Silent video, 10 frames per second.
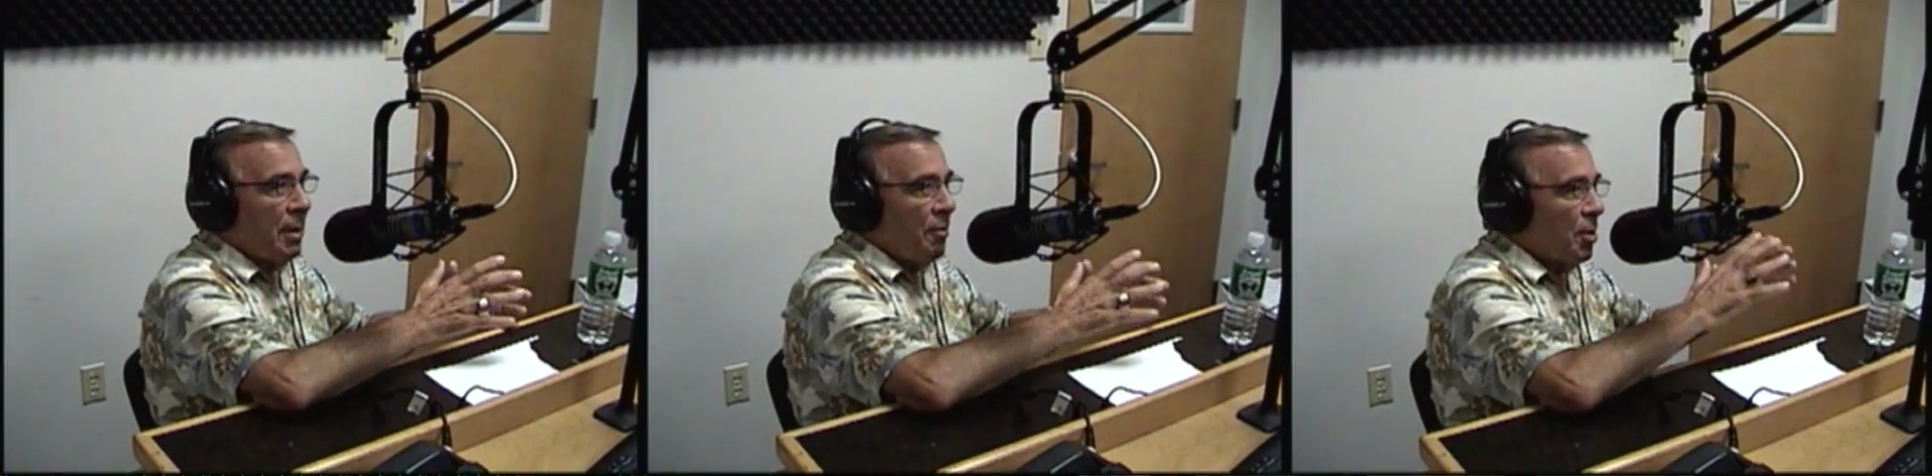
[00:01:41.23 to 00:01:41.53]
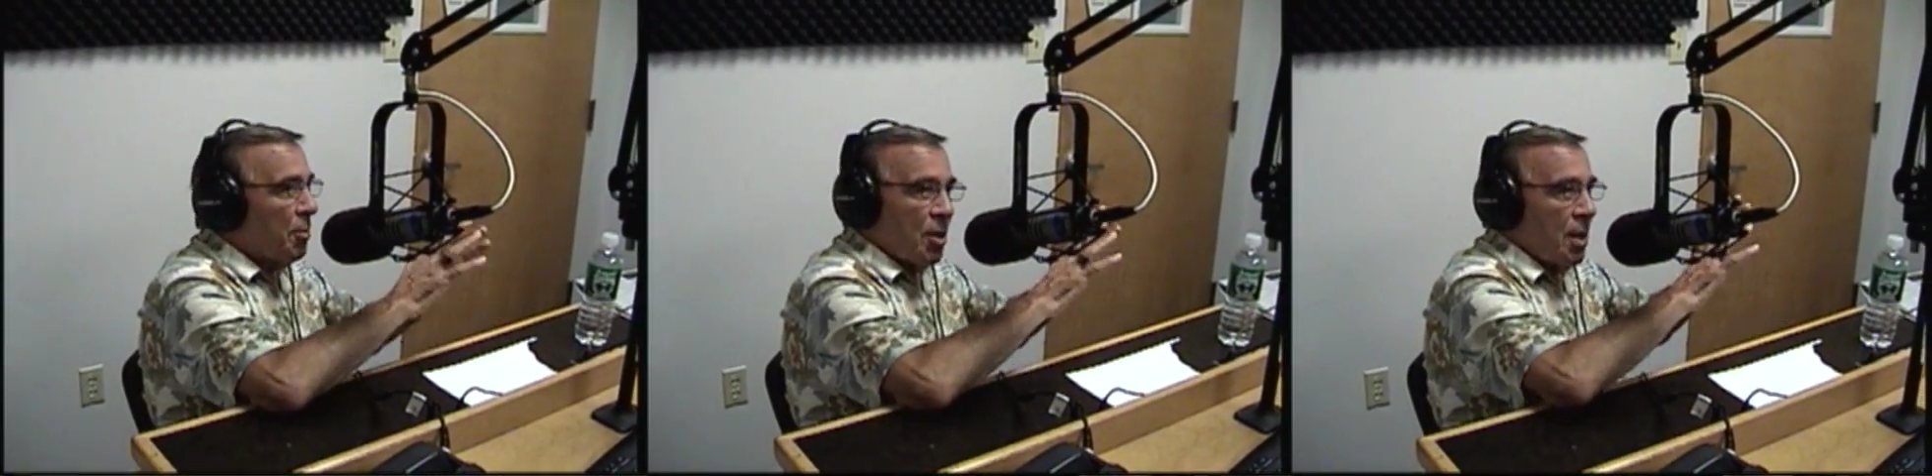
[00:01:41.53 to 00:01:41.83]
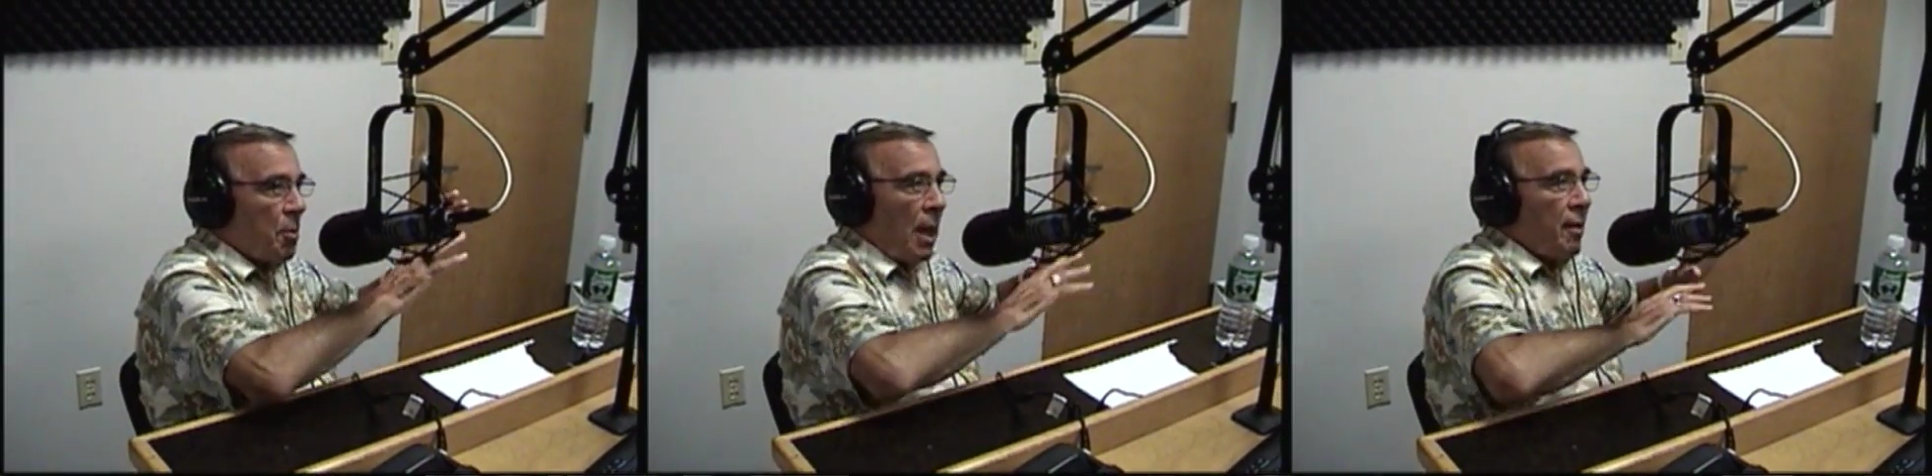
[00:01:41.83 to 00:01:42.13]
even because
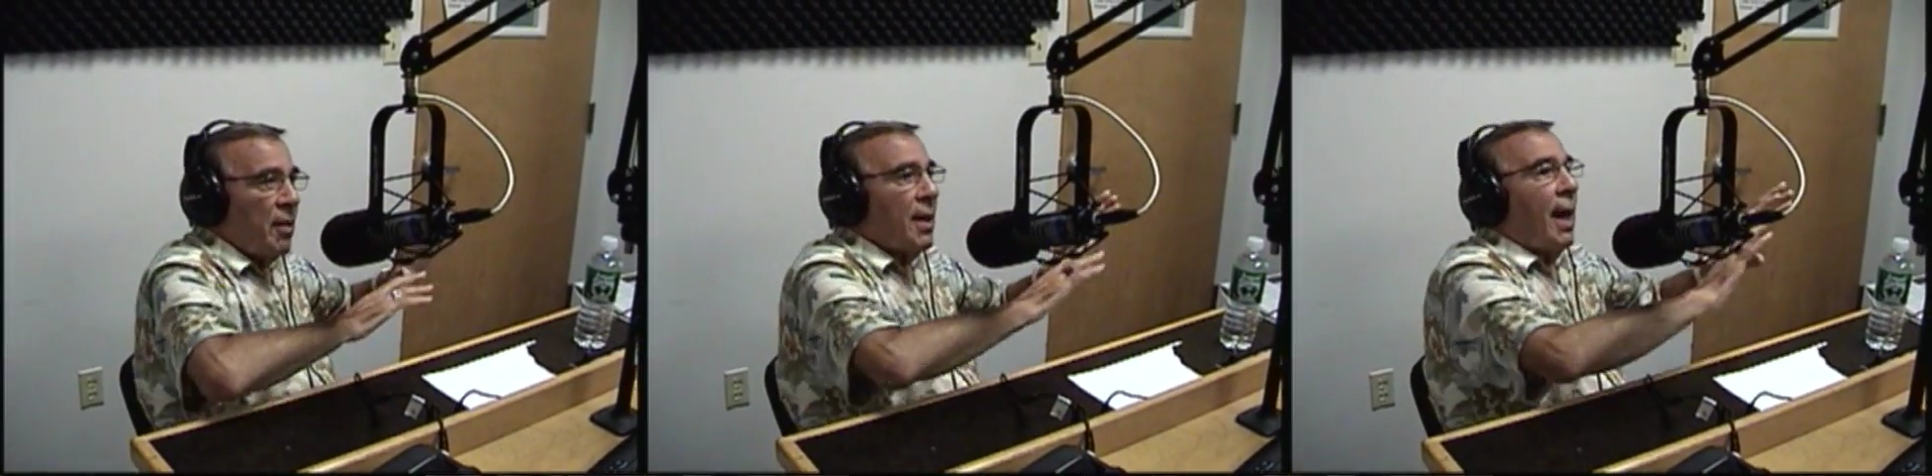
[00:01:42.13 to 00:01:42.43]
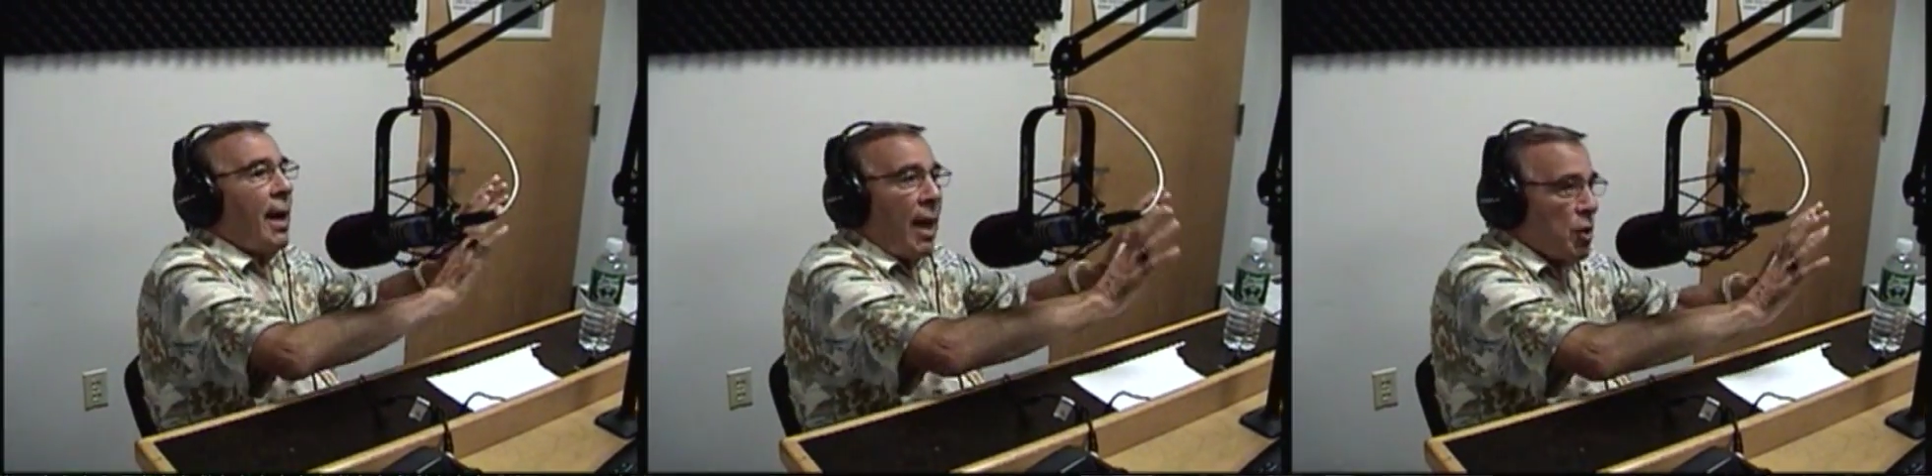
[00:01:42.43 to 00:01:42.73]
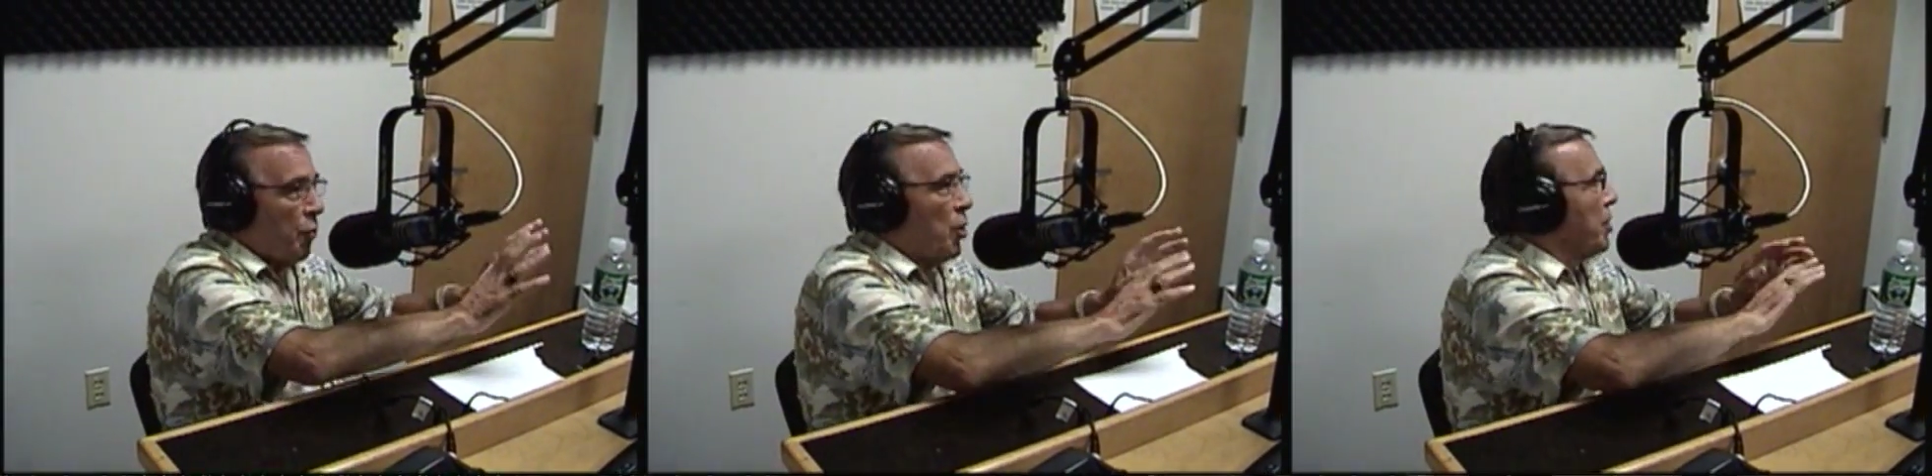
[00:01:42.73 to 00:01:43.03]
they were anything I
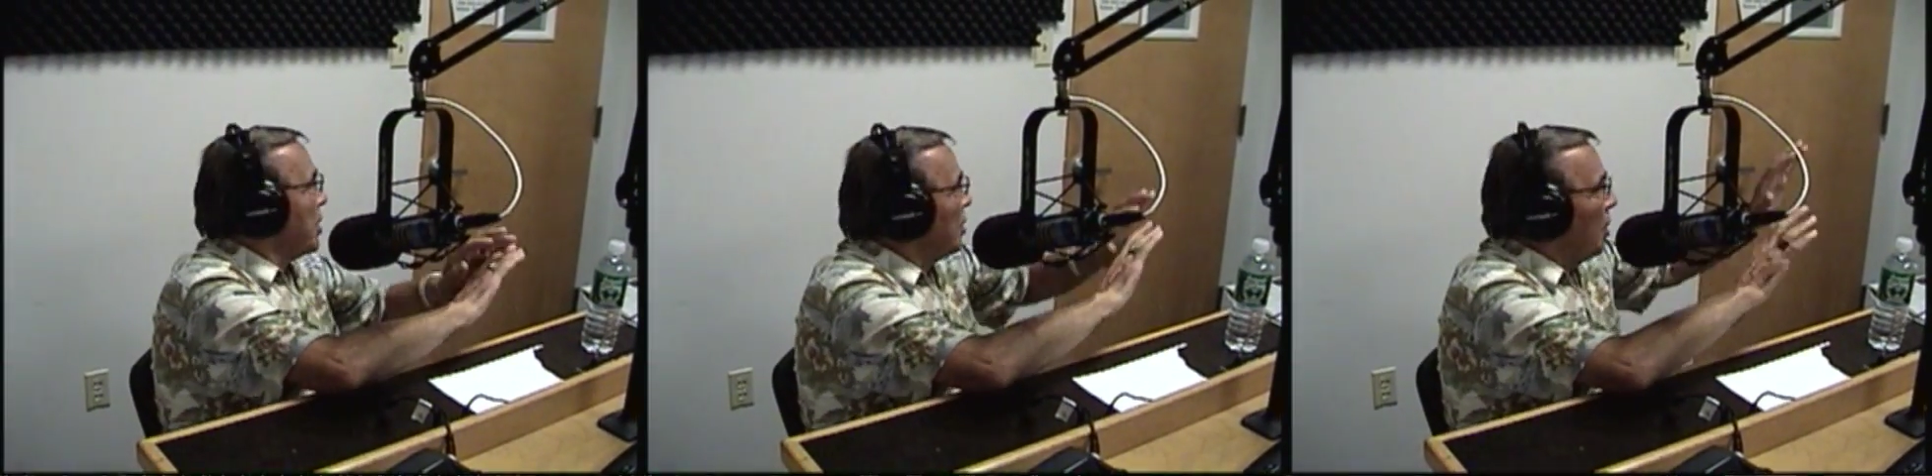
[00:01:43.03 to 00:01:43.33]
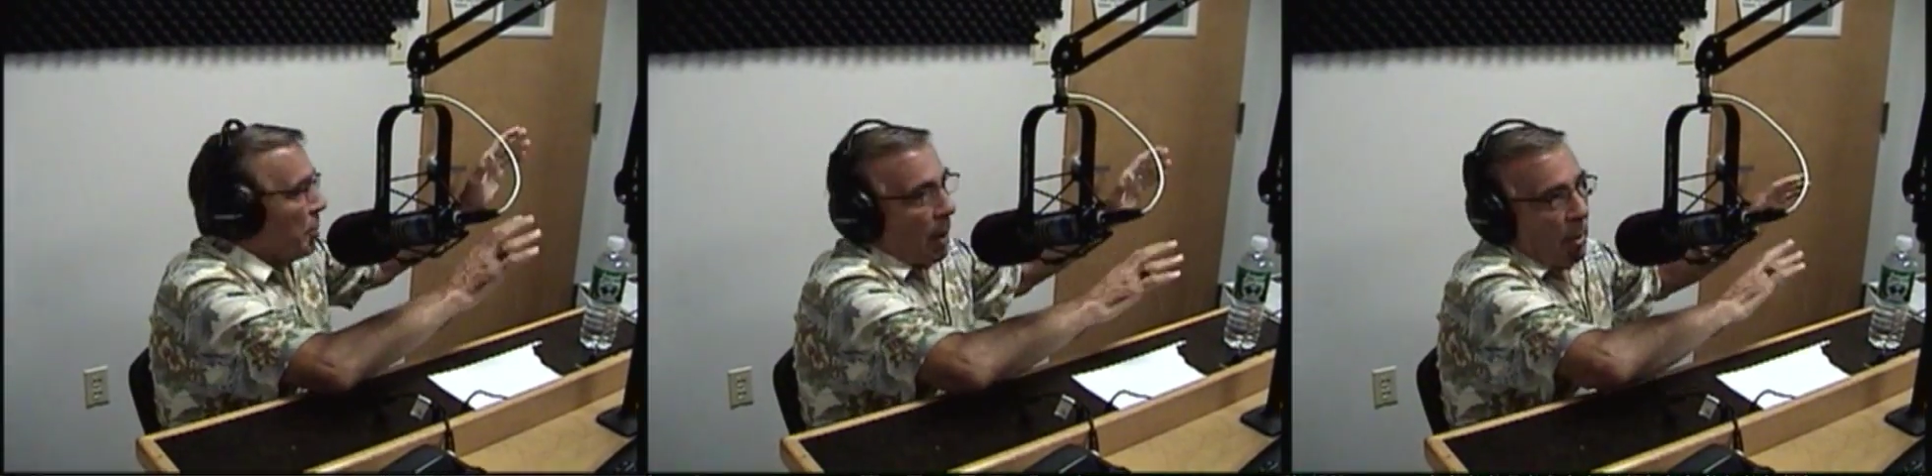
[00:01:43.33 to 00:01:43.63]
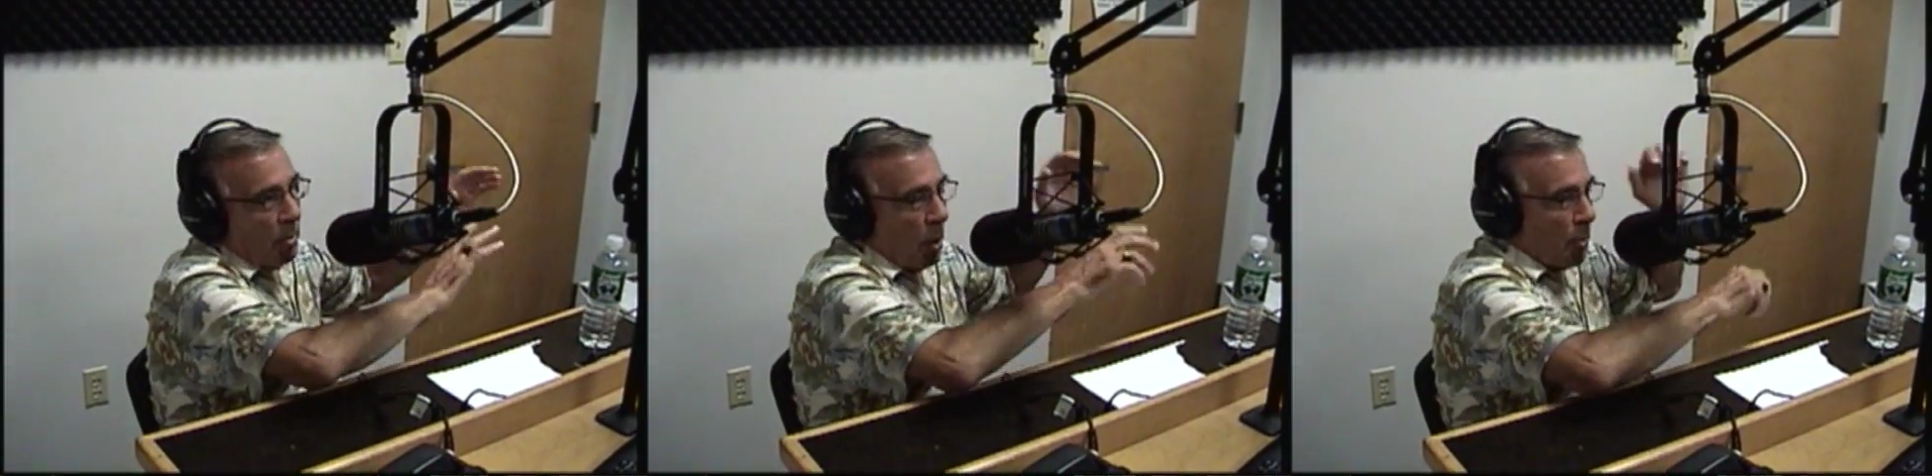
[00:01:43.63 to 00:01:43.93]
asked for, they said, no
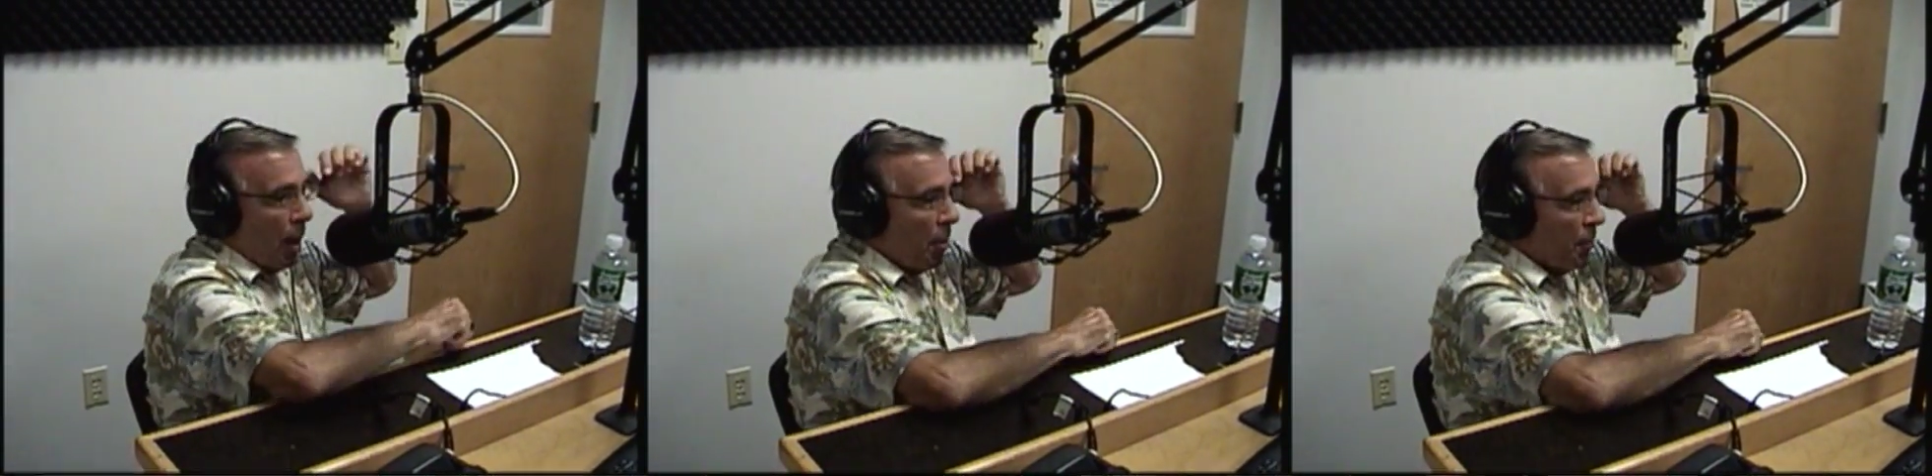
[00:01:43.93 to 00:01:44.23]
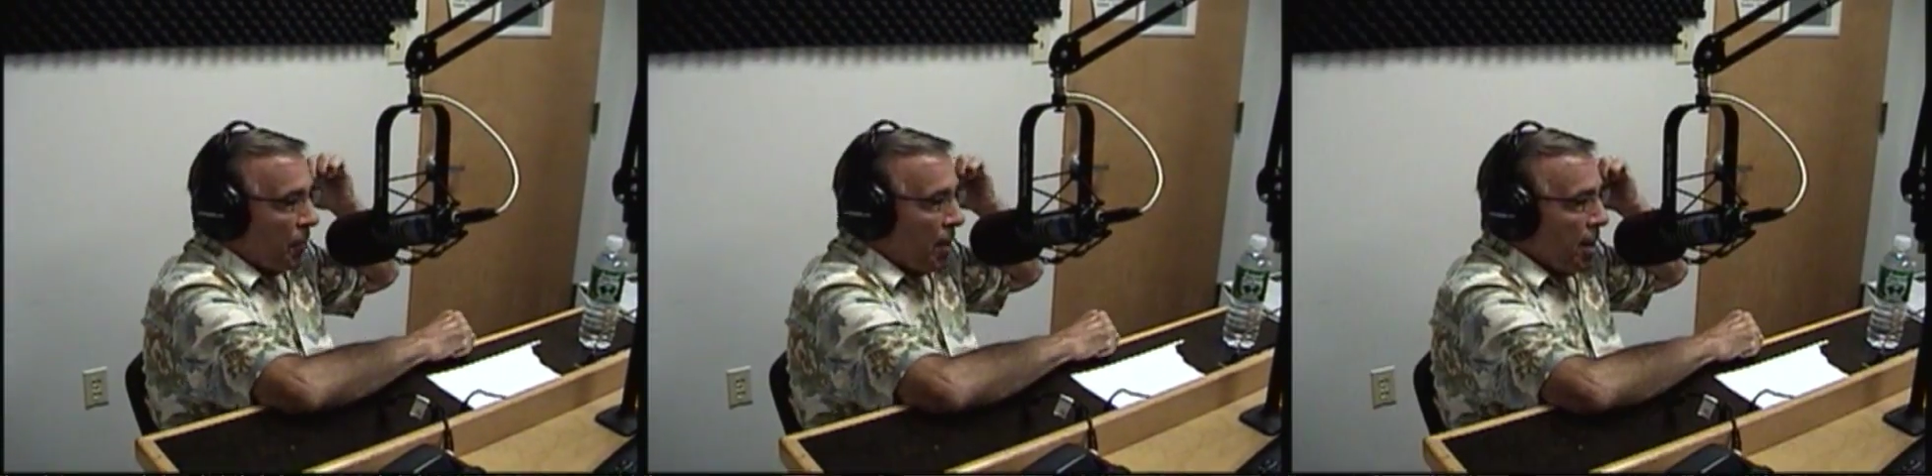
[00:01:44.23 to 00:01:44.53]
problem, no problem.